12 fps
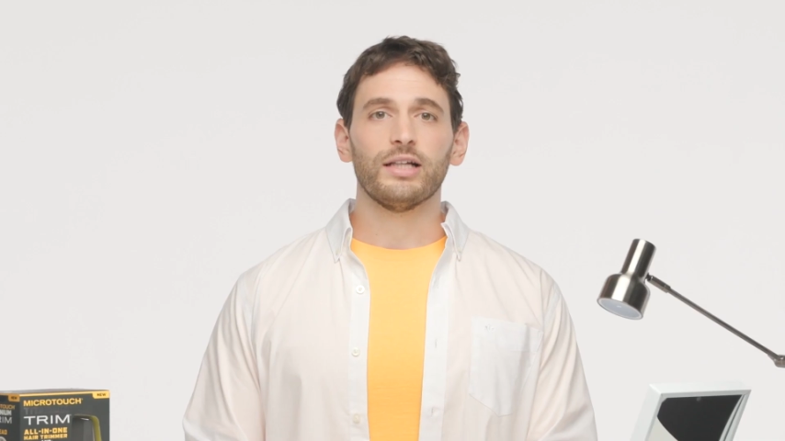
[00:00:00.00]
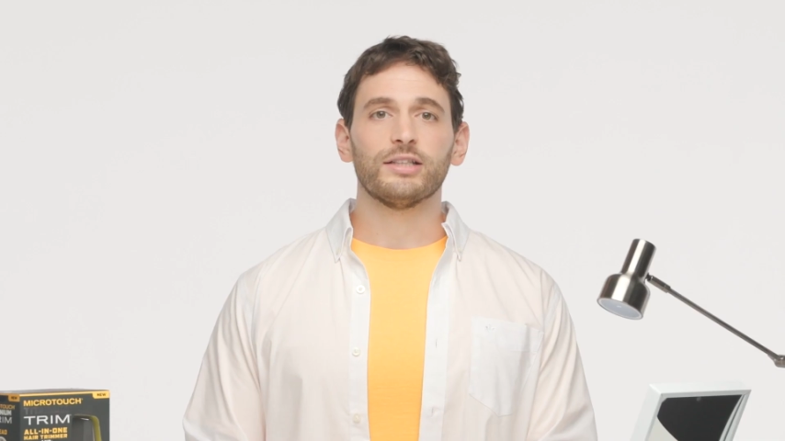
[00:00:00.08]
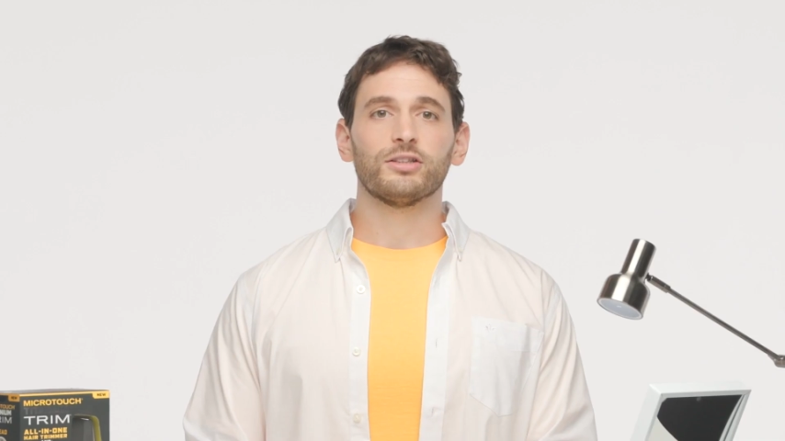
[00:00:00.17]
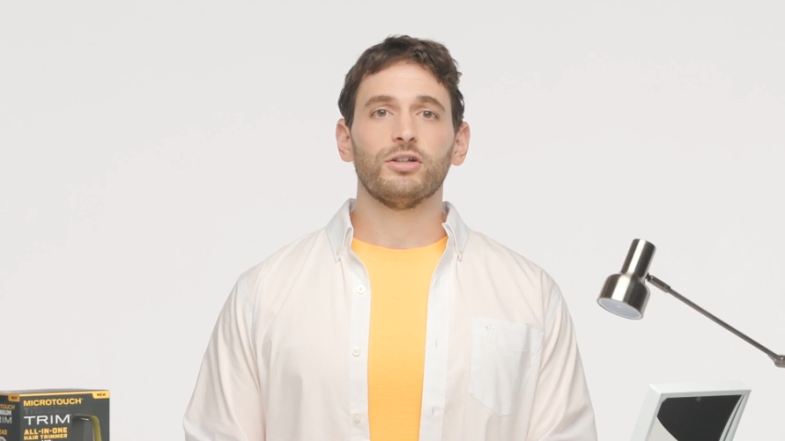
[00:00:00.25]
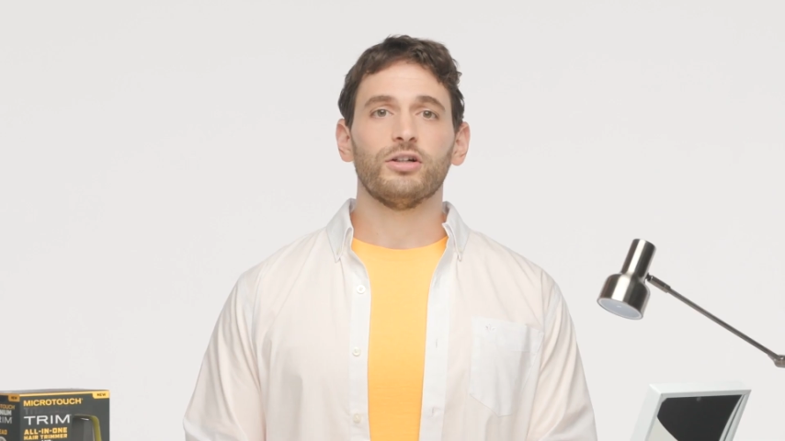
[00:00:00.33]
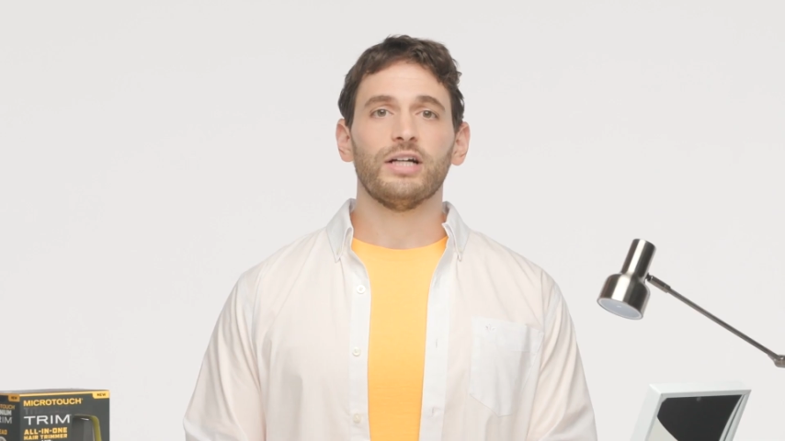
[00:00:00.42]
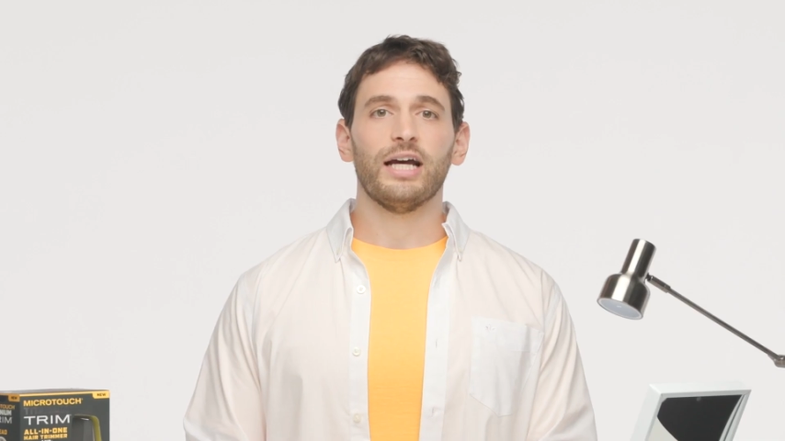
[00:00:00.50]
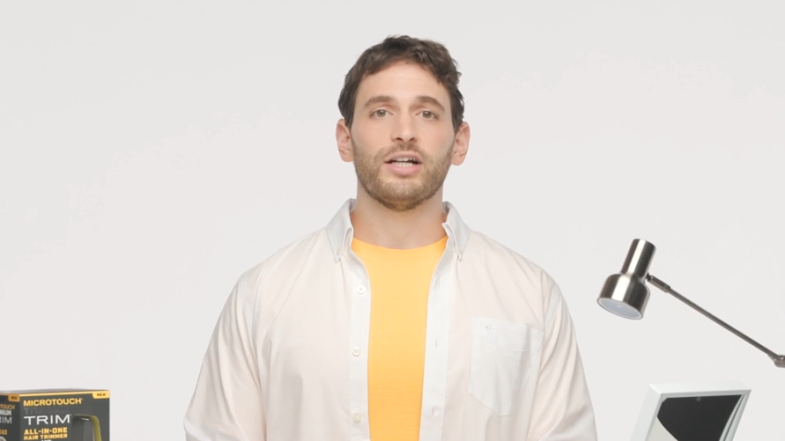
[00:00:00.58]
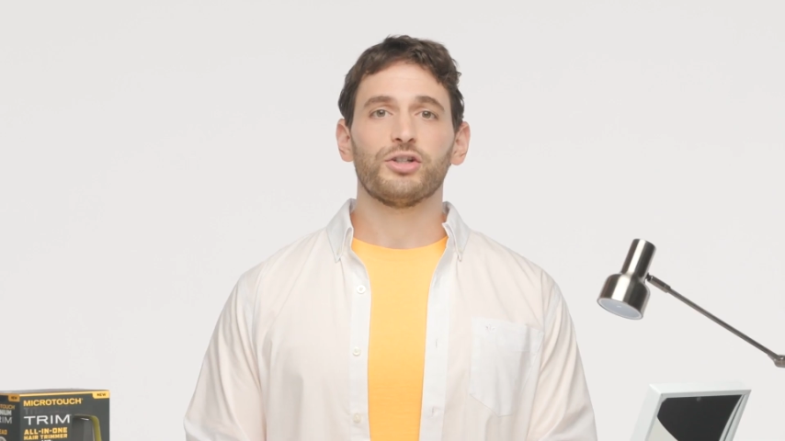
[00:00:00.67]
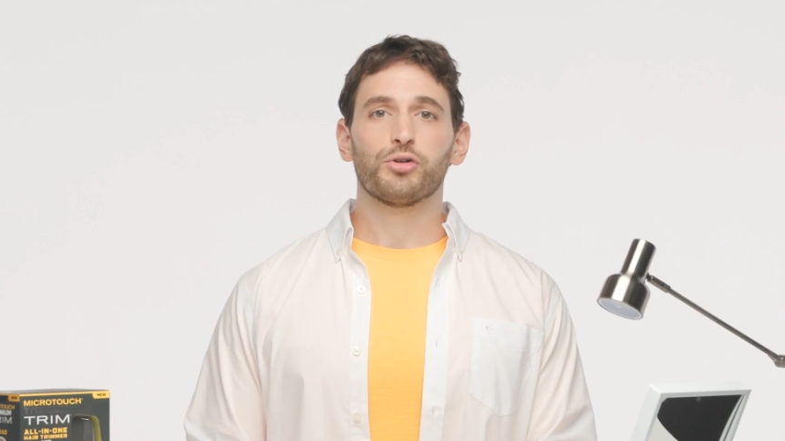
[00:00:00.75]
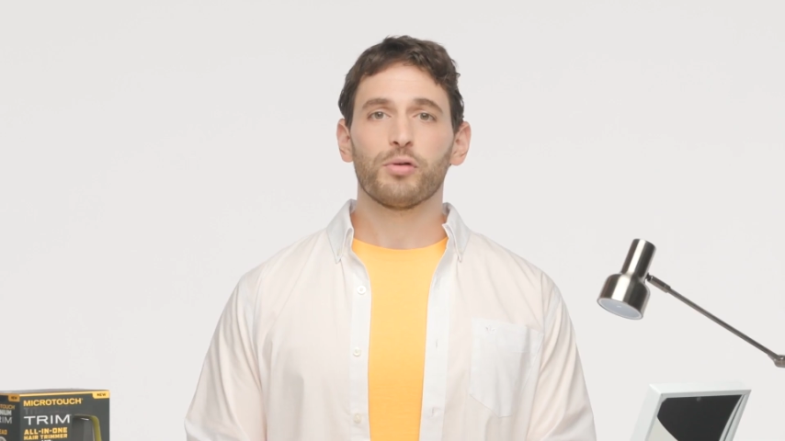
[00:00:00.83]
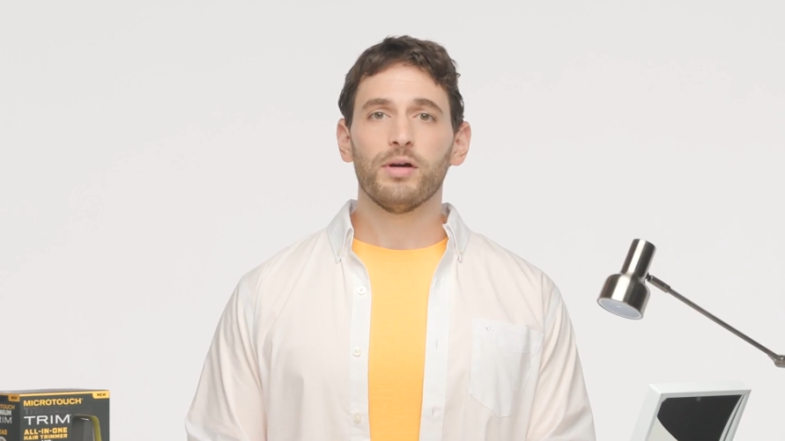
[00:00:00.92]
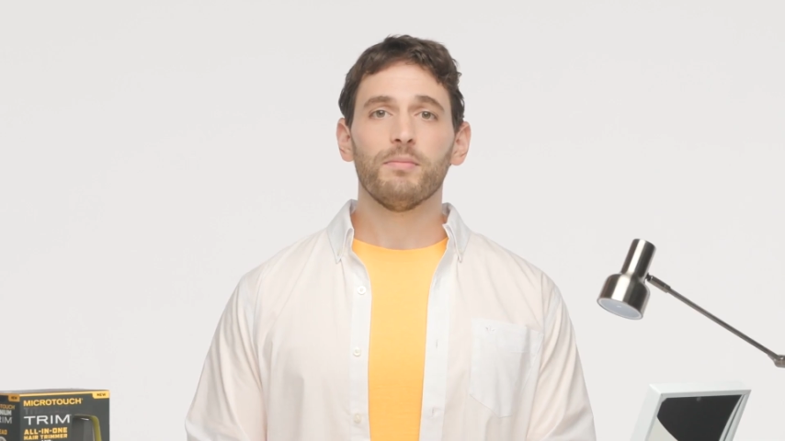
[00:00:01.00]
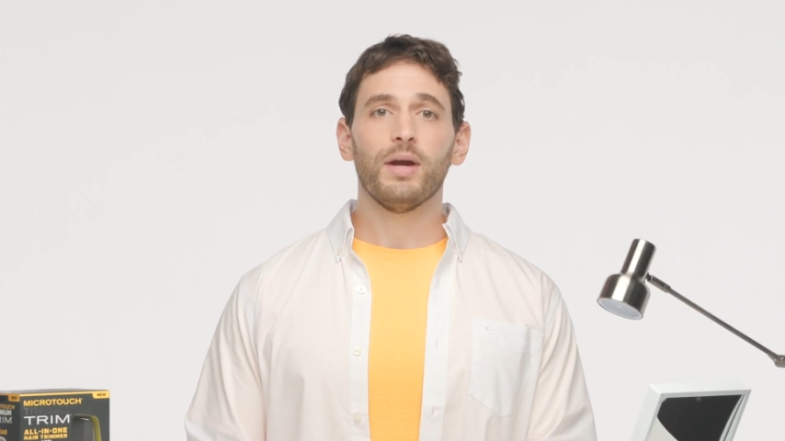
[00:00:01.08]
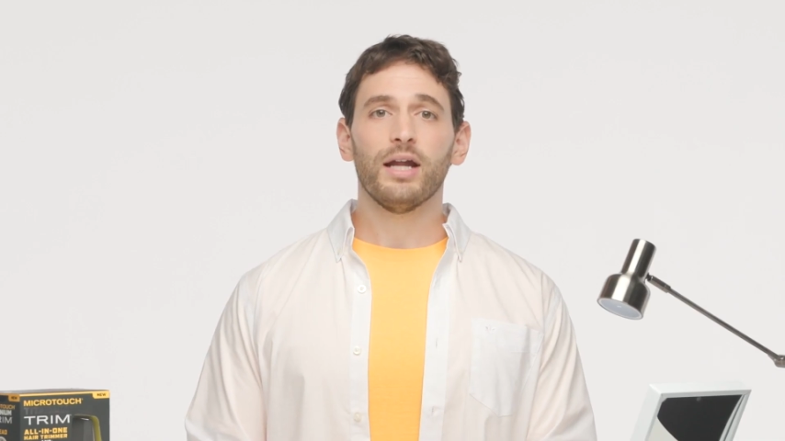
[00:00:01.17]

let's learn how to trim